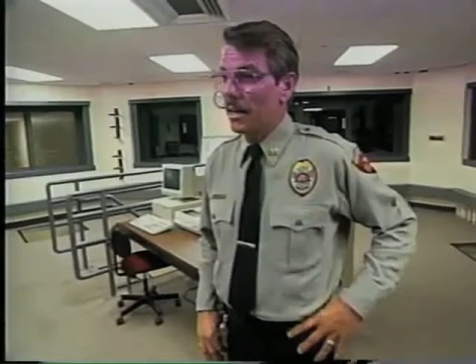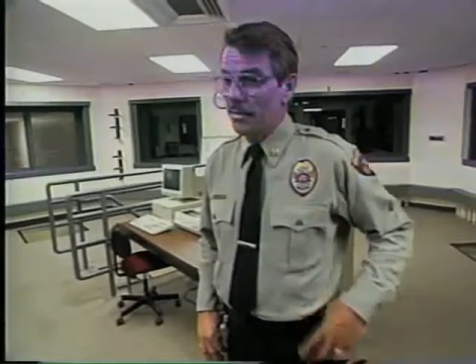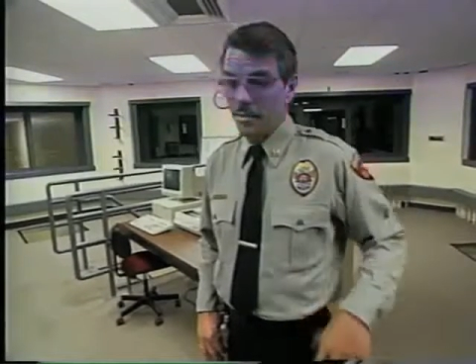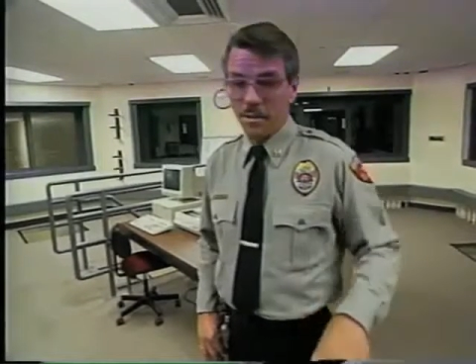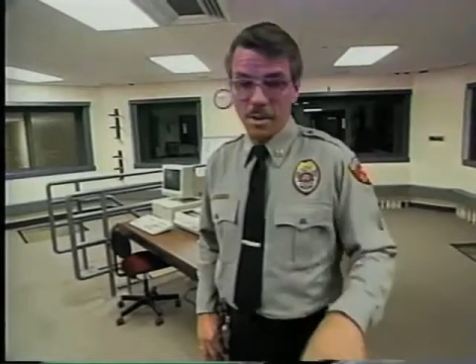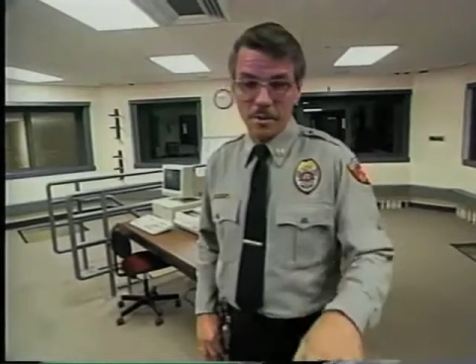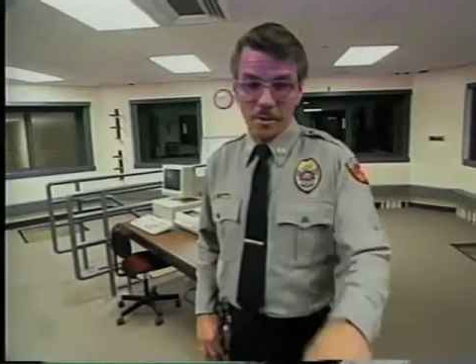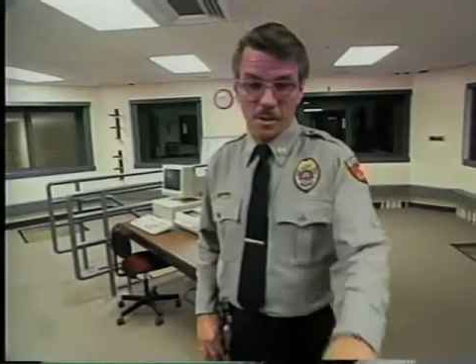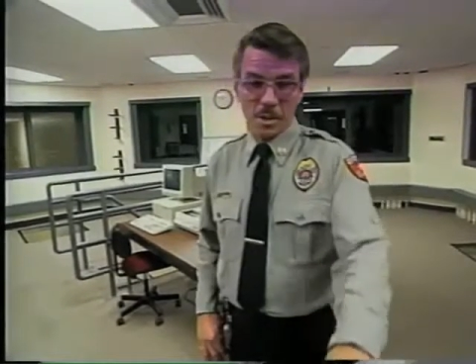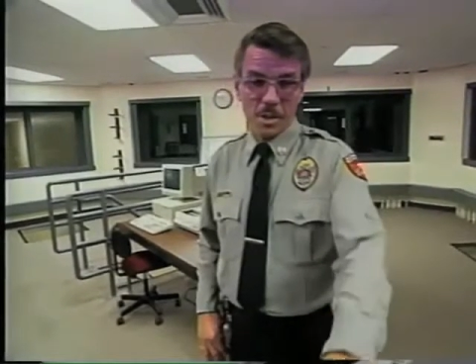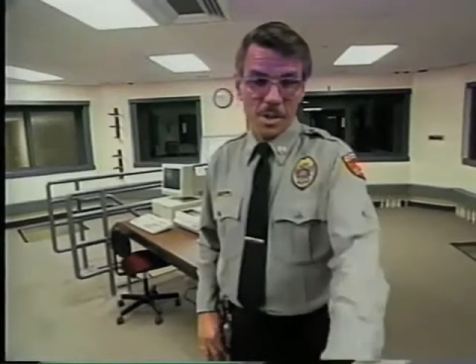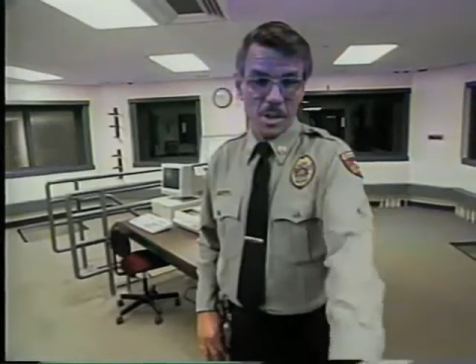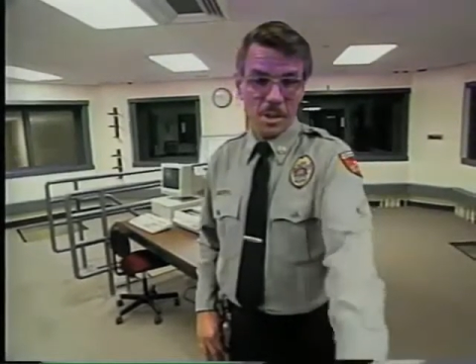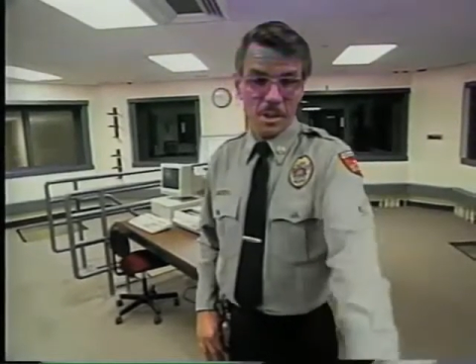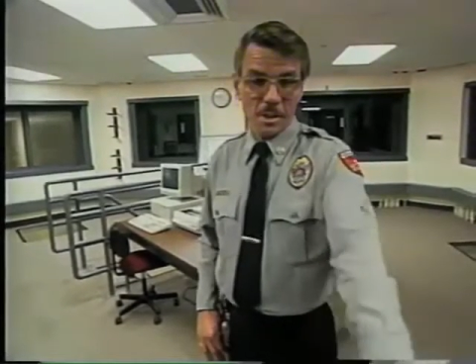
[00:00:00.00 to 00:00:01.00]
and I have never
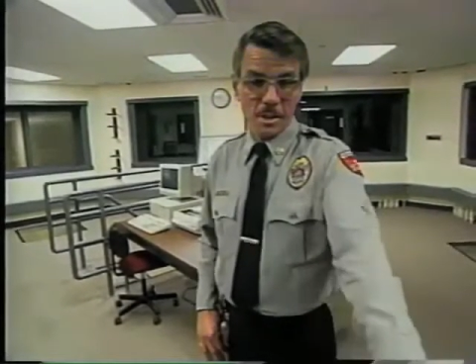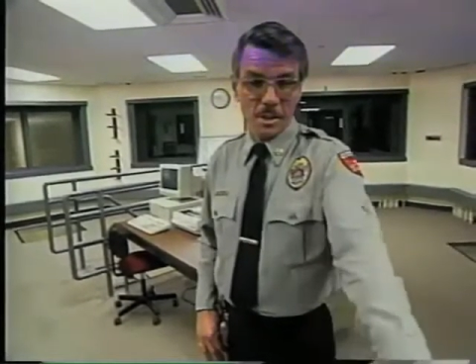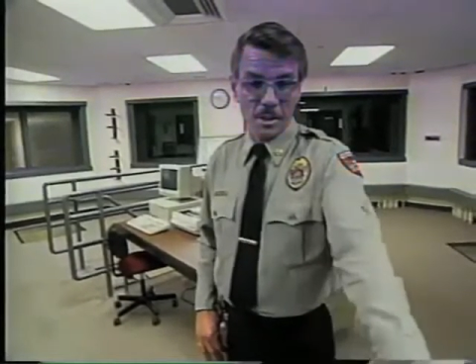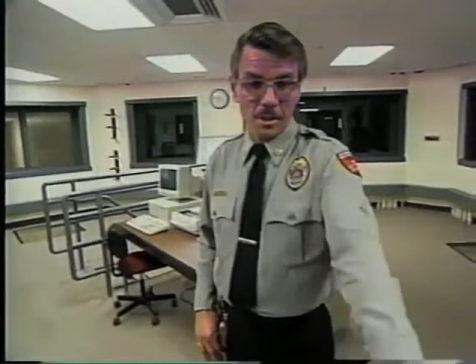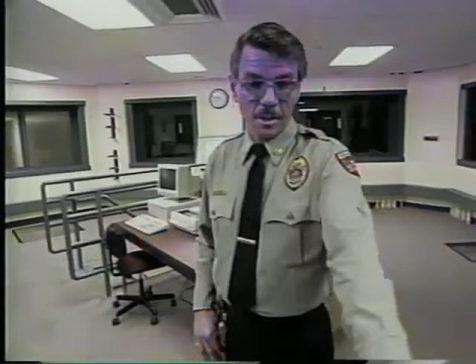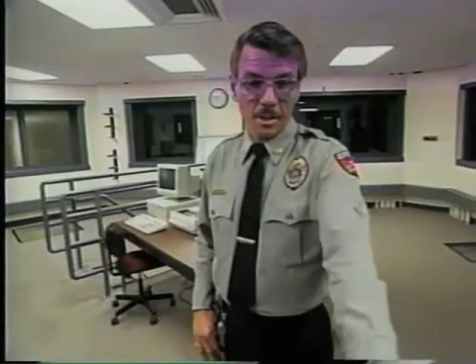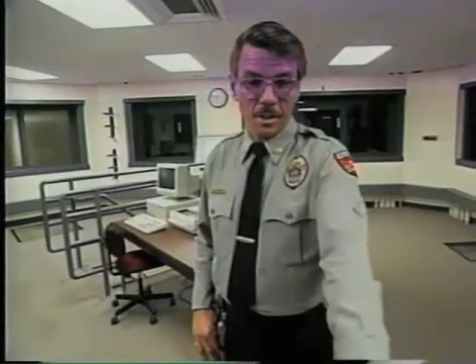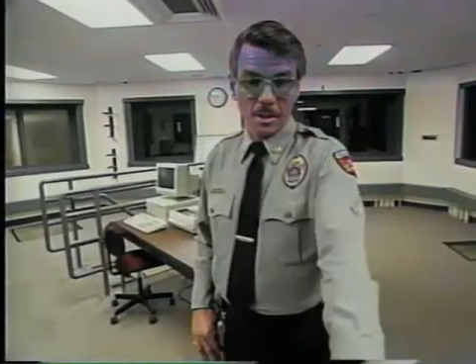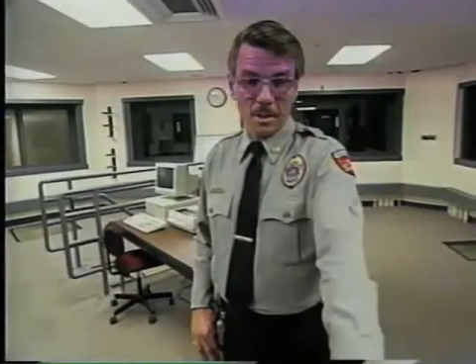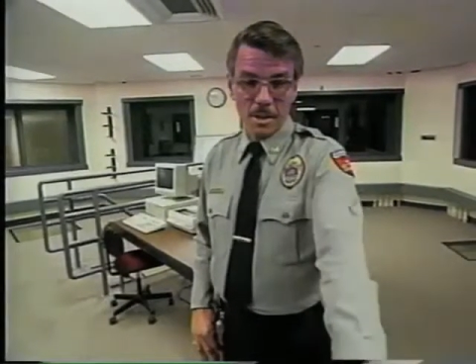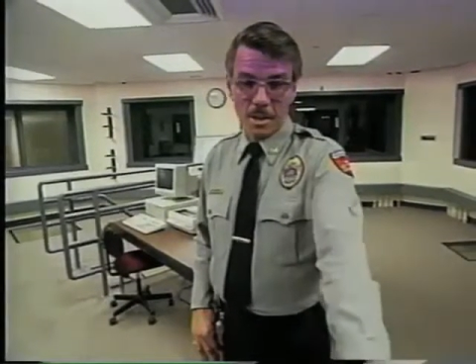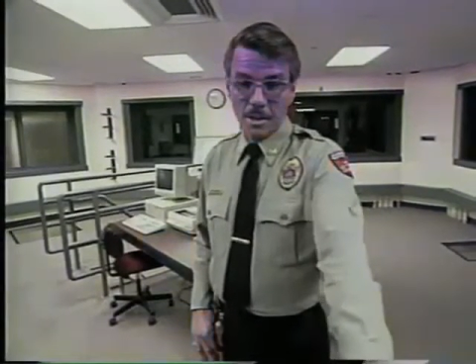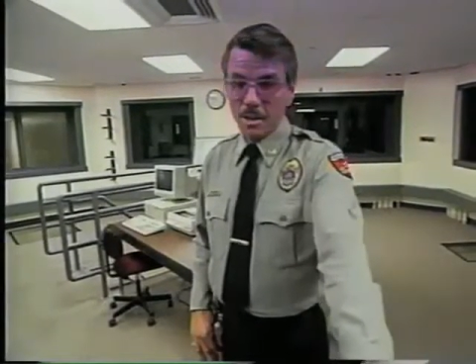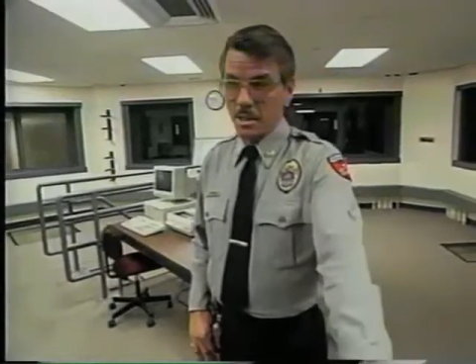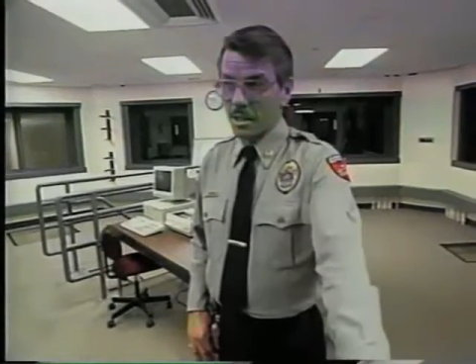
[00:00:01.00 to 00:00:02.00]
seen
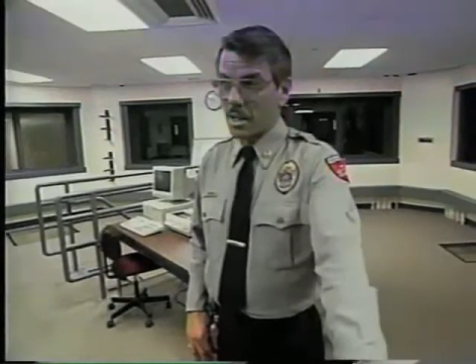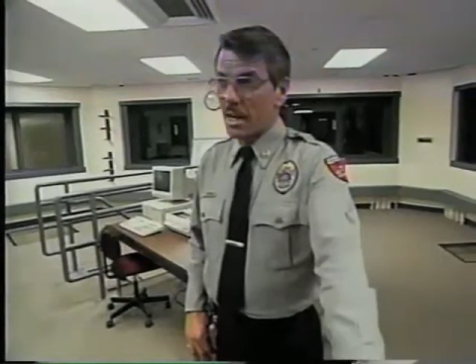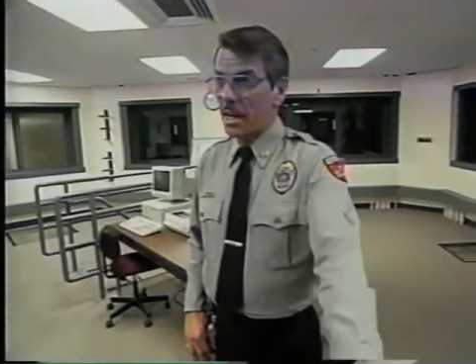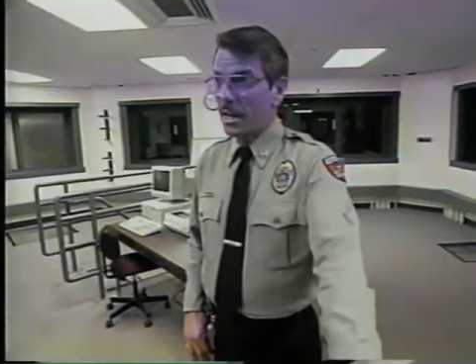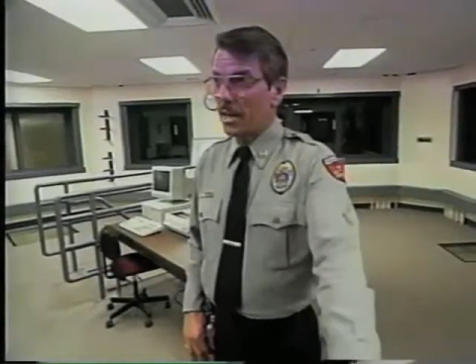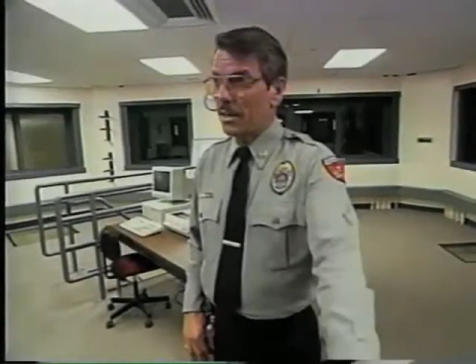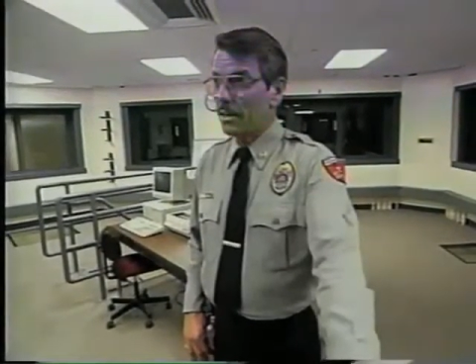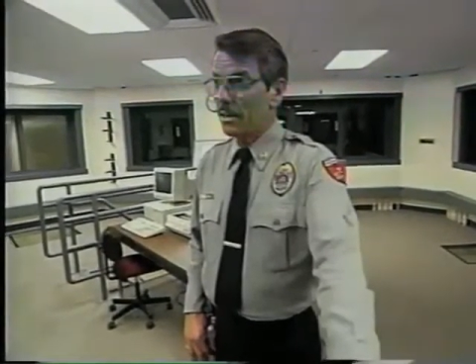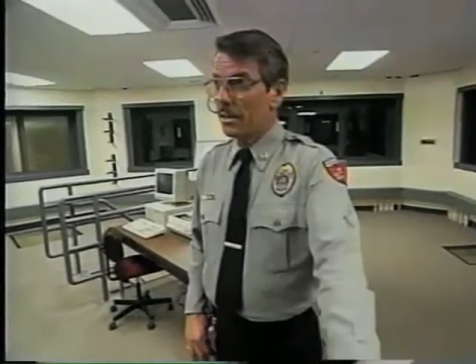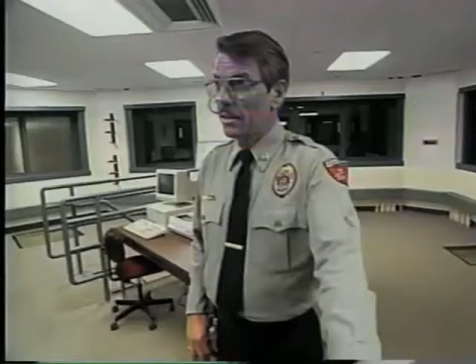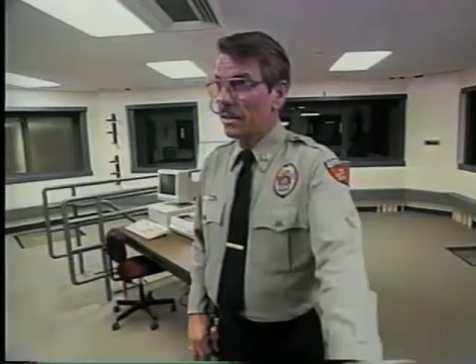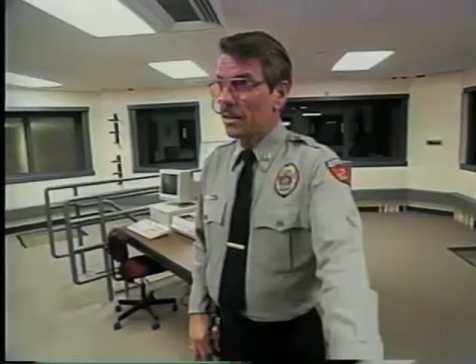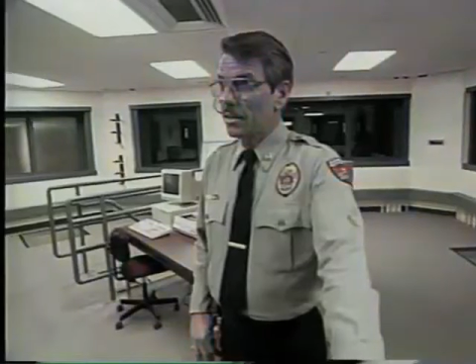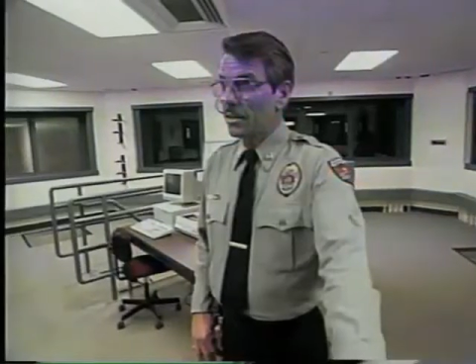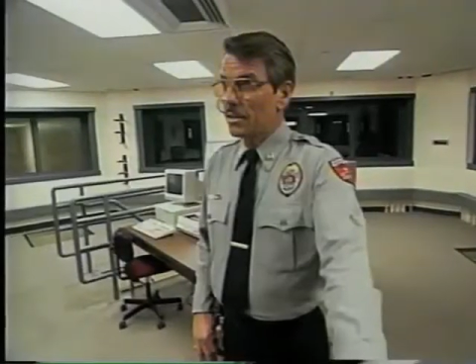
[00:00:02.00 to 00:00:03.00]
this design.
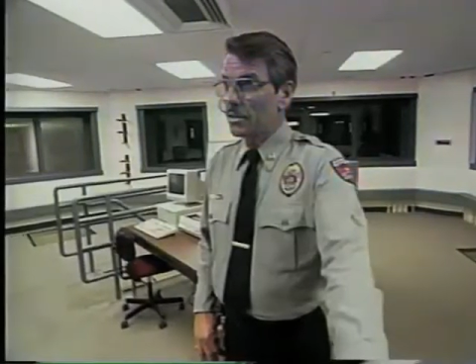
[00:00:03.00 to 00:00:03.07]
